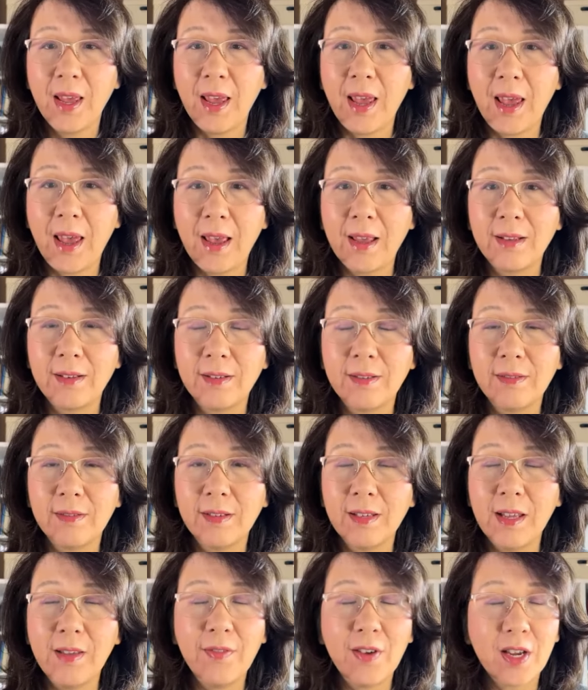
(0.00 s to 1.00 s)
and
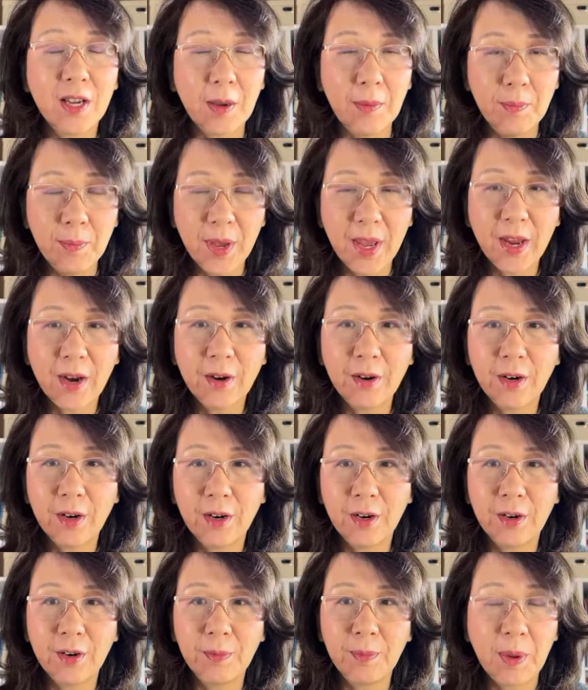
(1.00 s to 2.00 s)
even compare
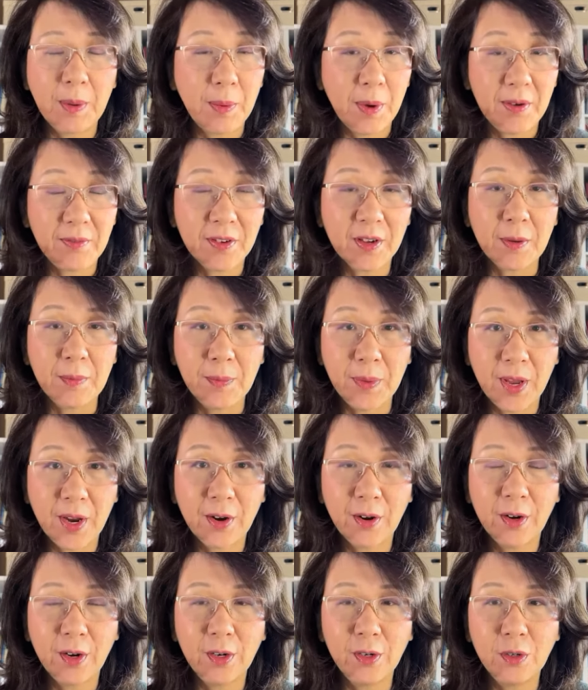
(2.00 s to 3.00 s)
her, people have
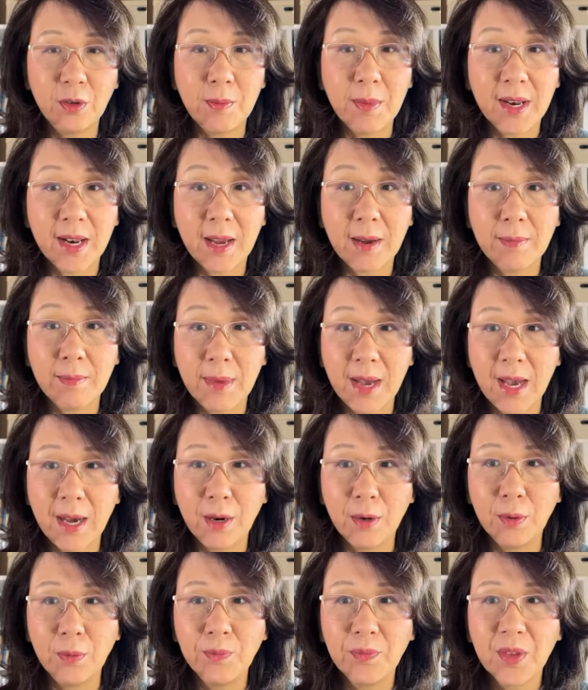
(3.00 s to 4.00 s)
compared her to Madame
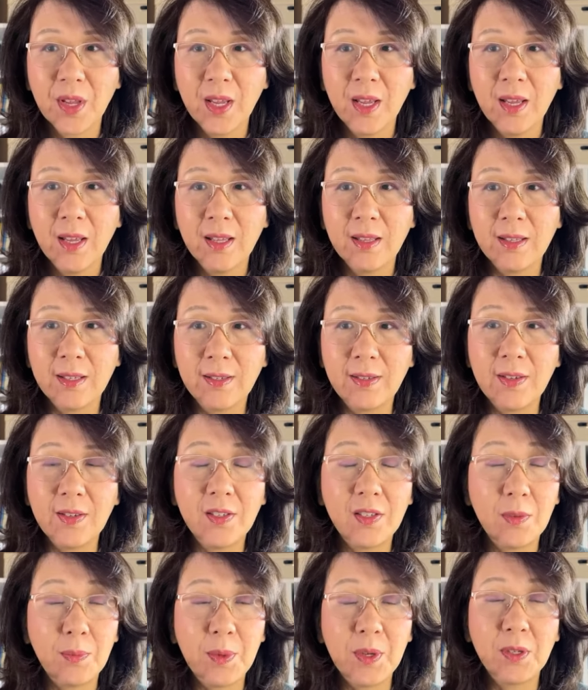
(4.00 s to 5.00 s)
Mao, the
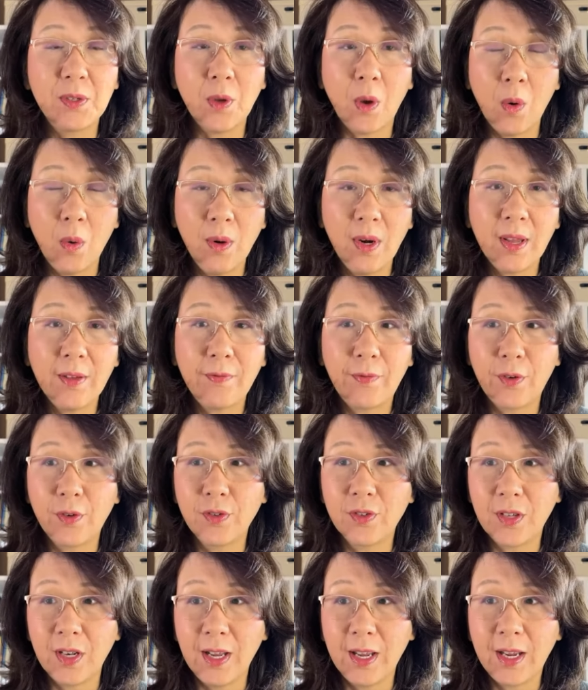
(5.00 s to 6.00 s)
CCP's only
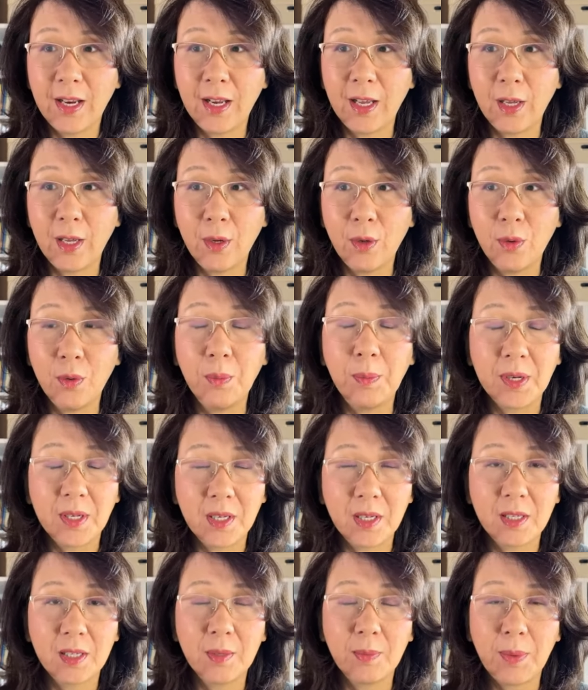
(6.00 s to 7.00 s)
first lady who
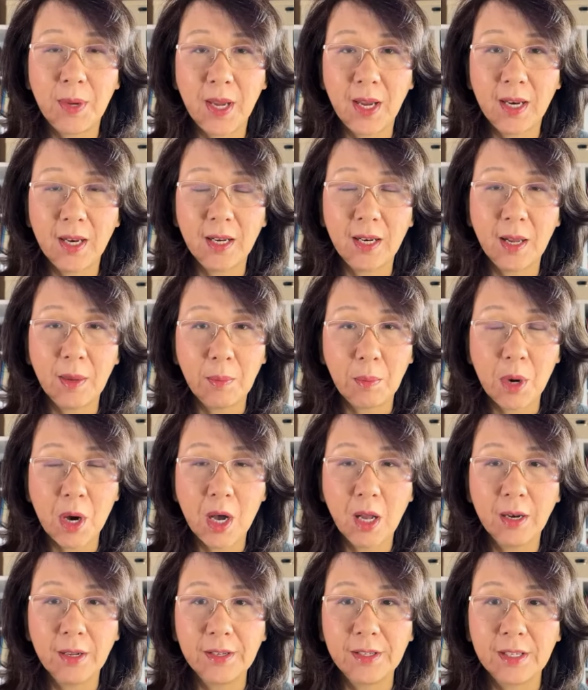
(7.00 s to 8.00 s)
participated in
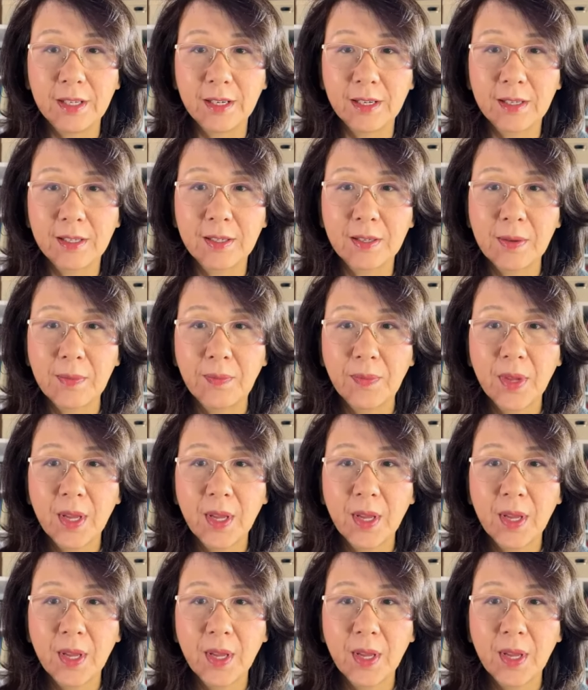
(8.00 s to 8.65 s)
politics.